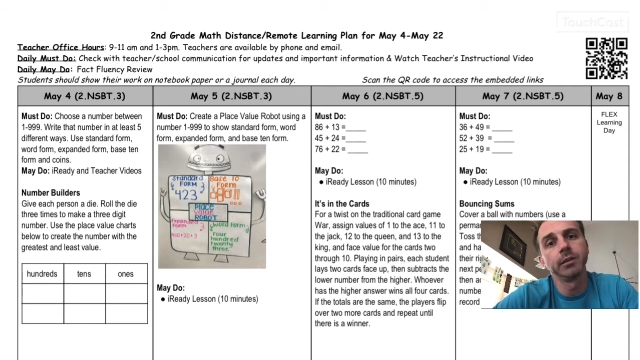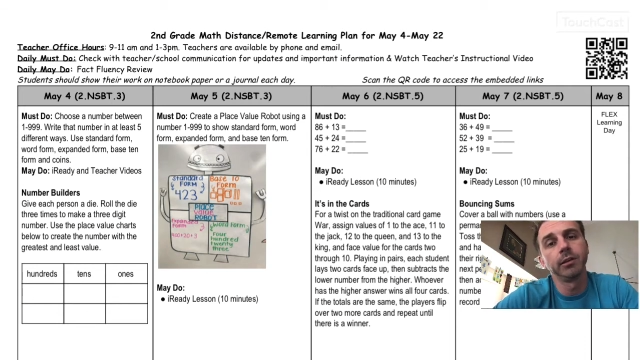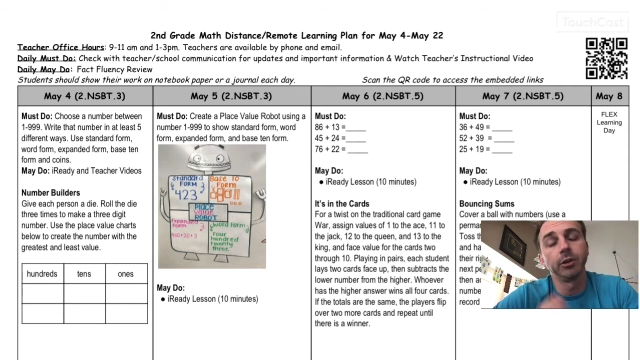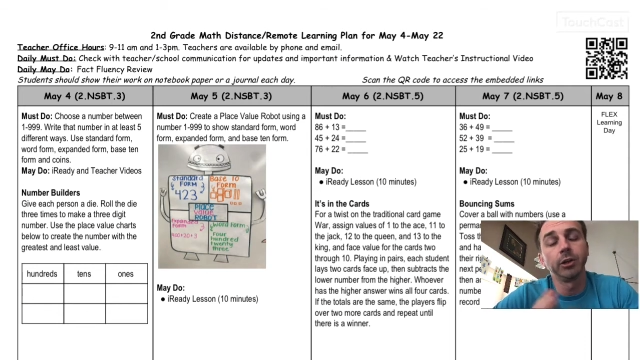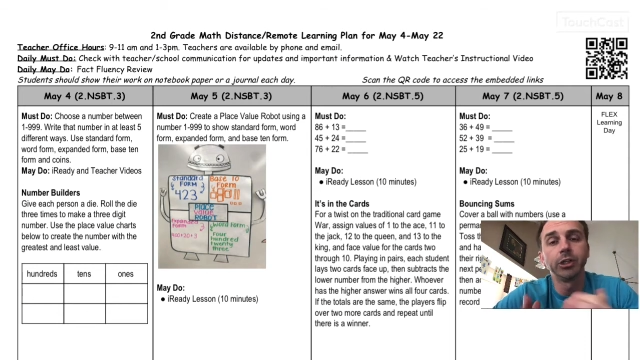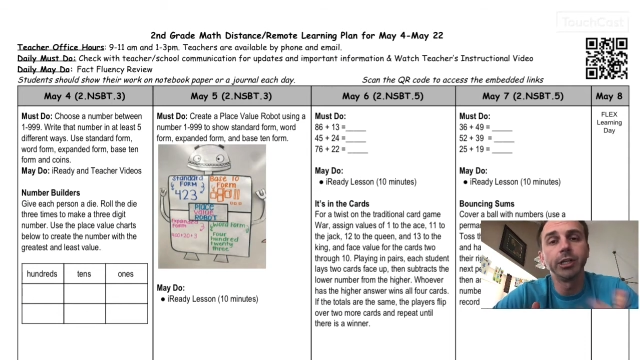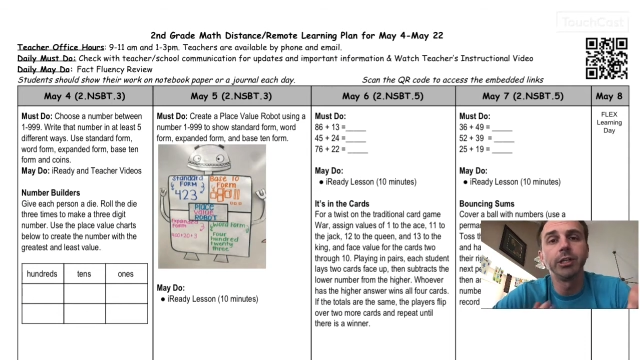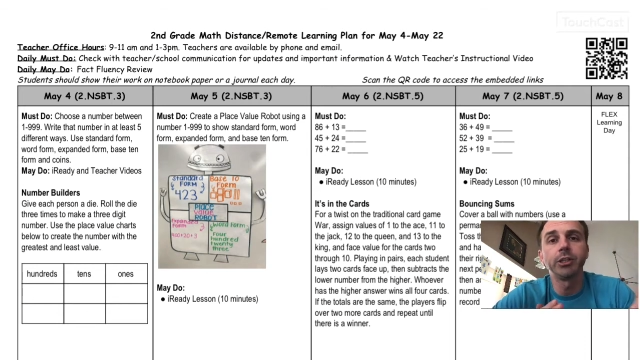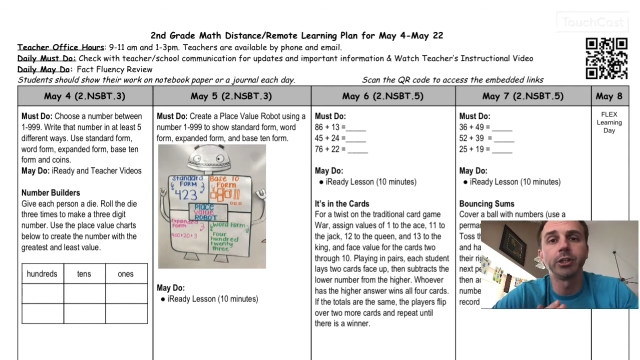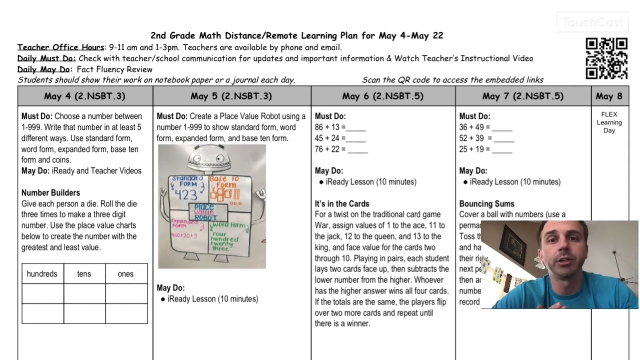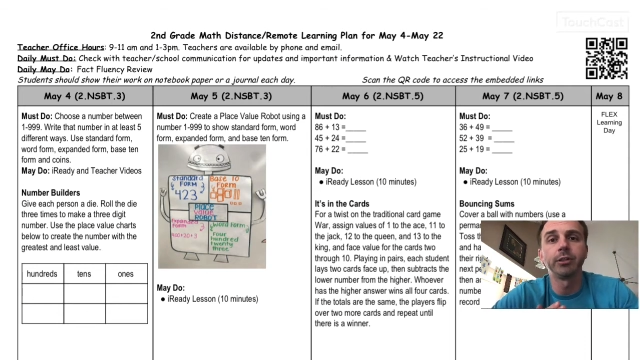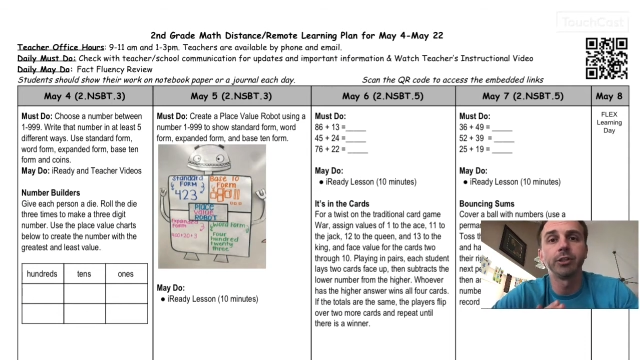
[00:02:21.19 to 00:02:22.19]
or your
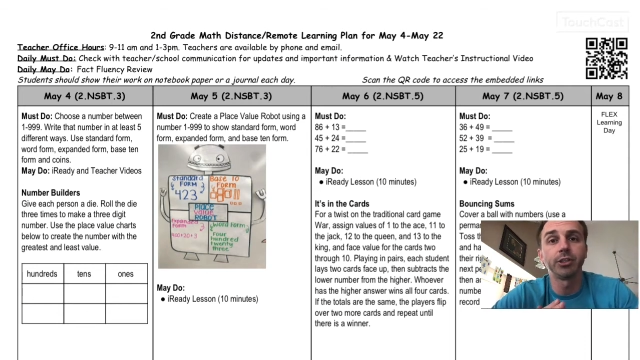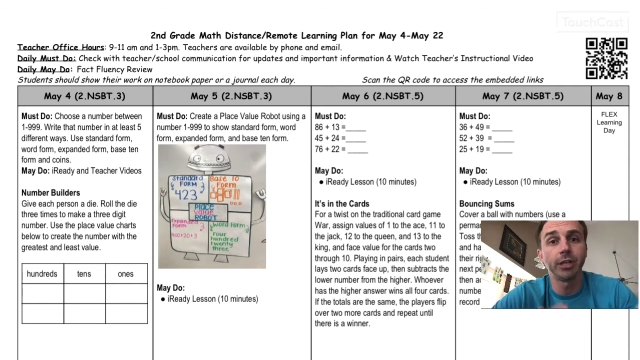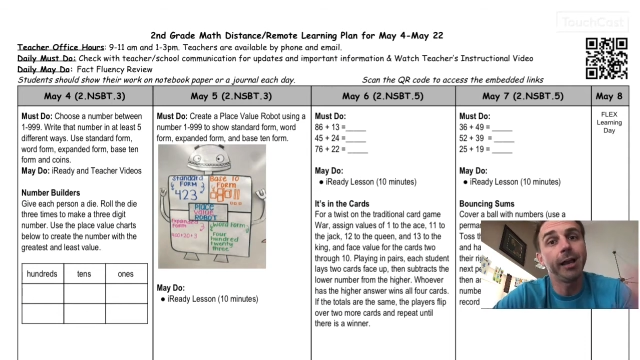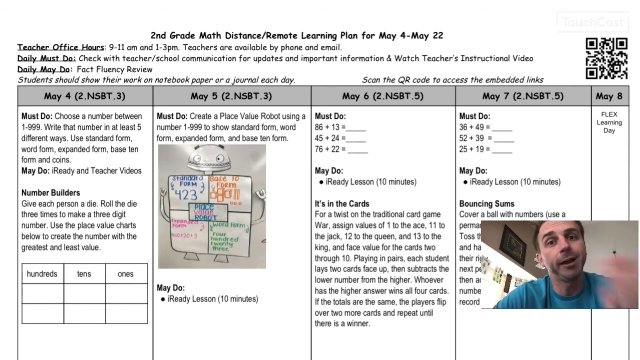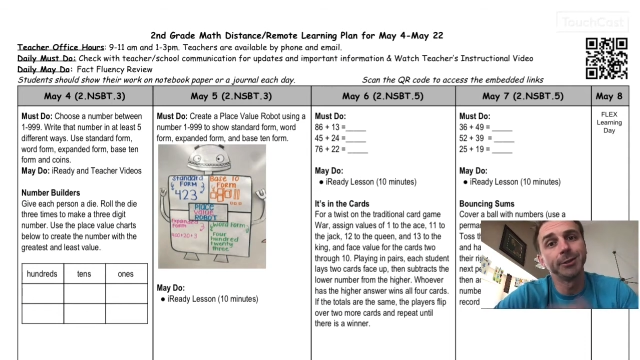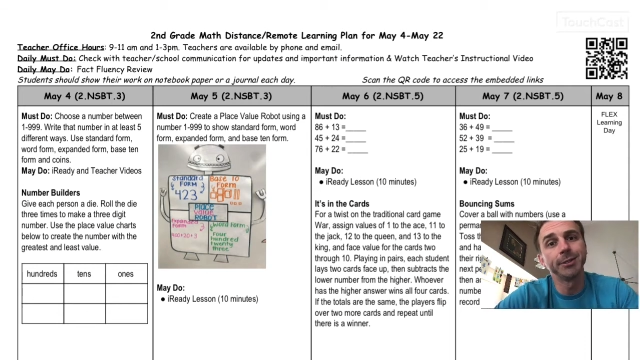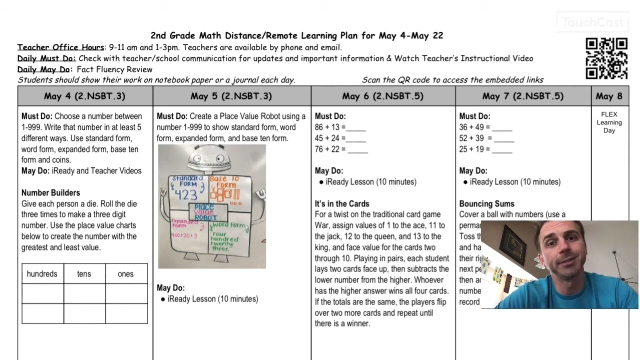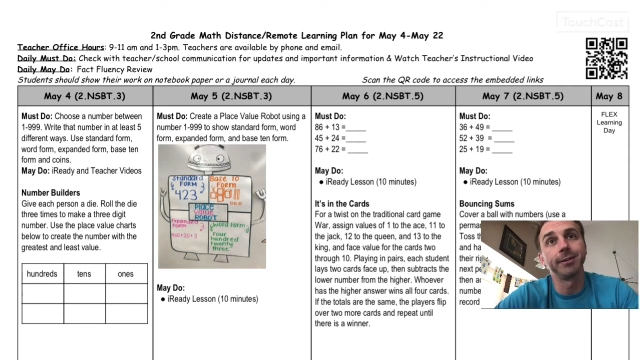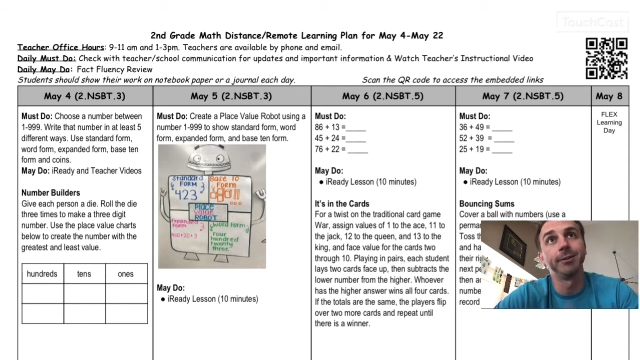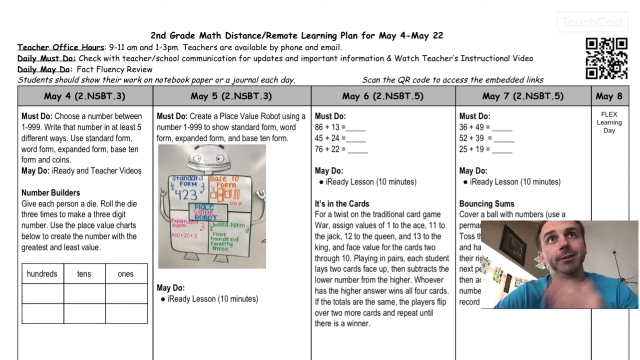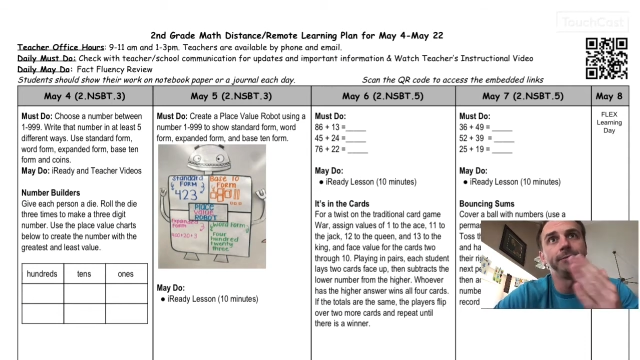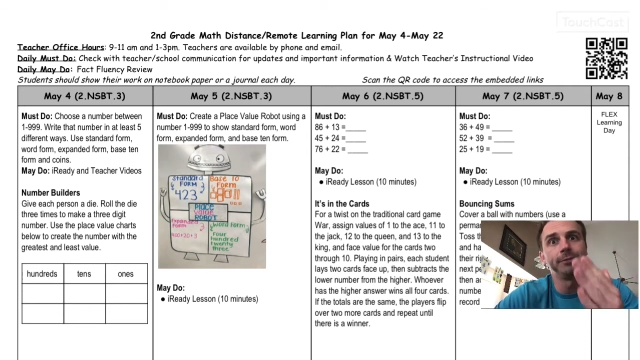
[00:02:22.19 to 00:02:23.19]
teacher's child is,
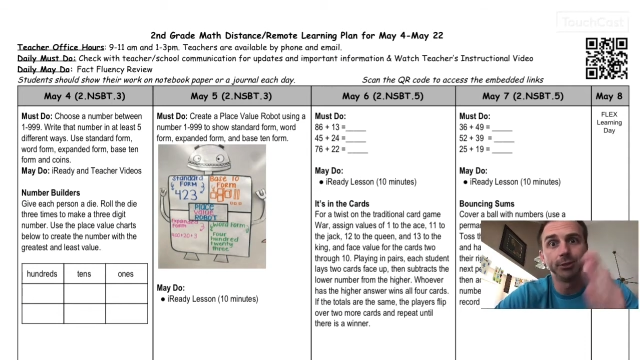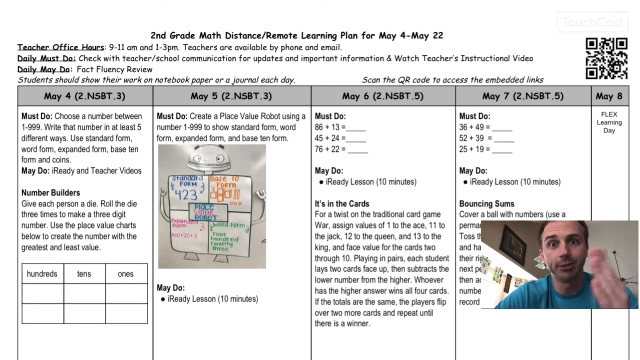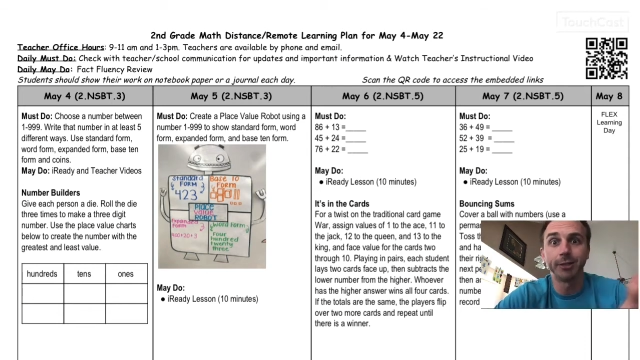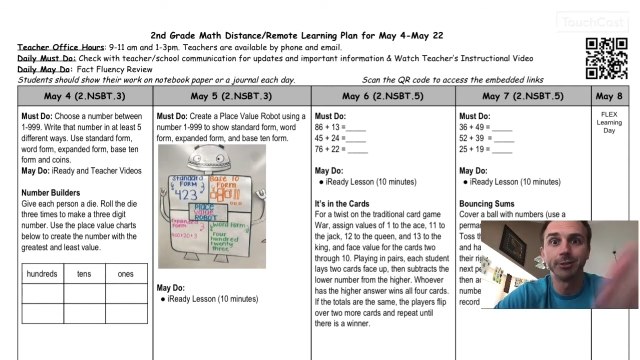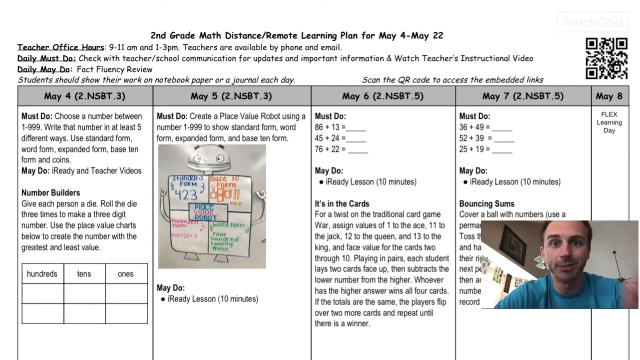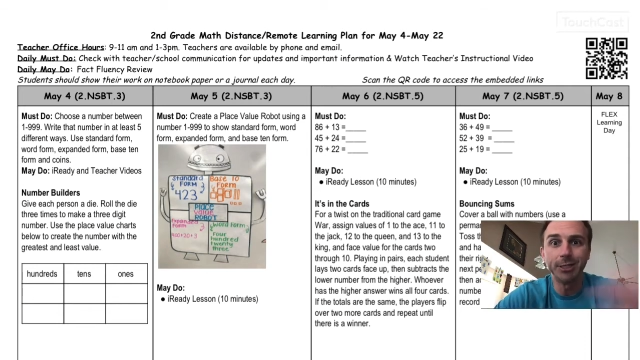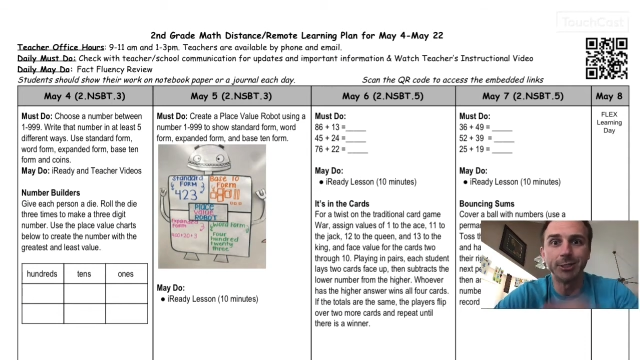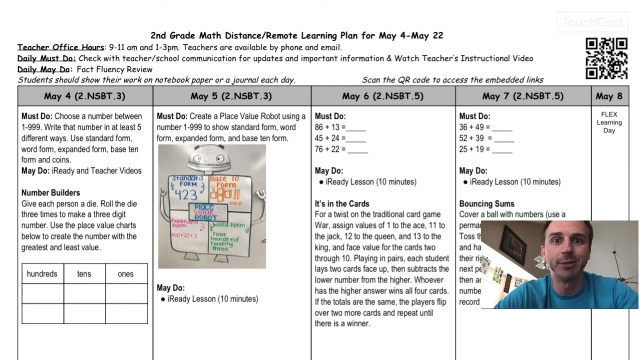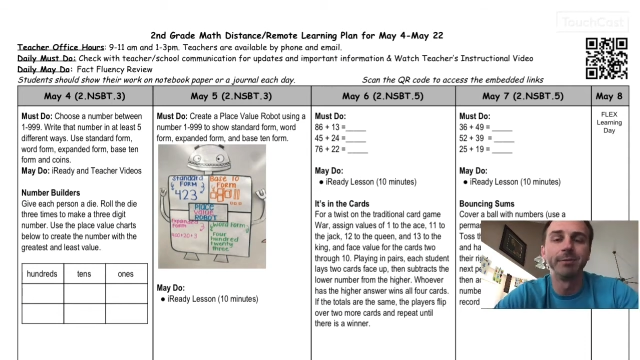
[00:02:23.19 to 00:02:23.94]
or your child's teacher